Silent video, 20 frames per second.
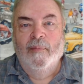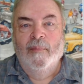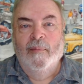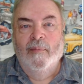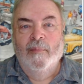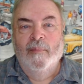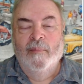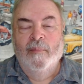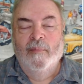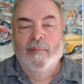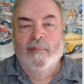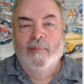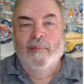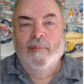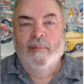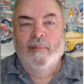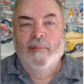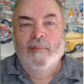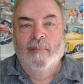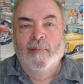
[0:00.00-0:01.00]

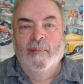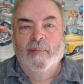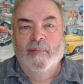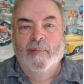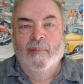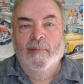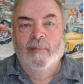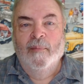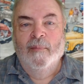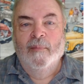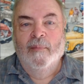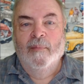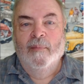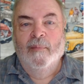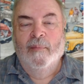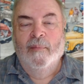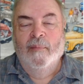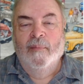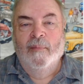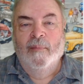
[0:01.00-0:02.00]

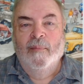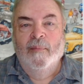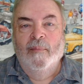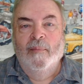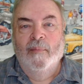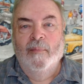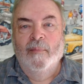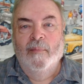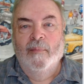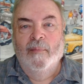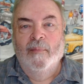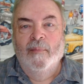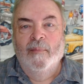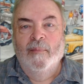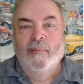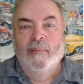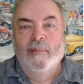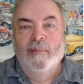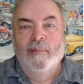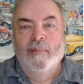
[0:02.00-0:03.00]

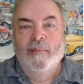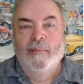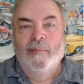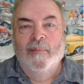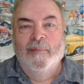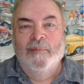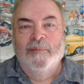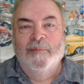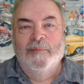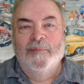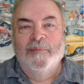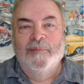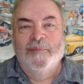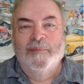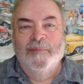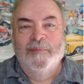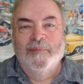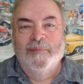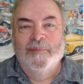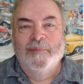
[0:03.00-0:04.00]

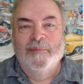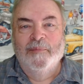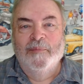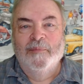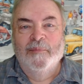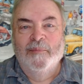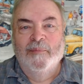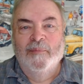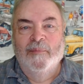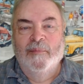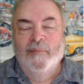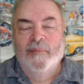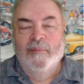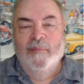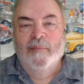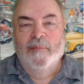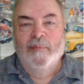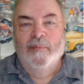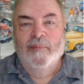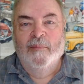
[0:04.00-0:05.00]

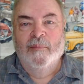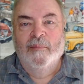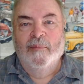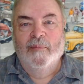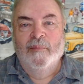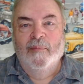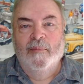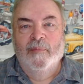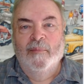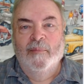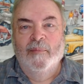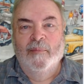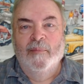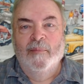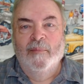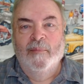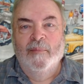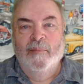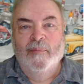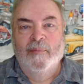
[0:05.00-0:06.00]

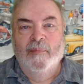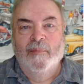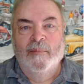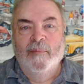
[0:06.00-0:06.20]
The person shown says nothing.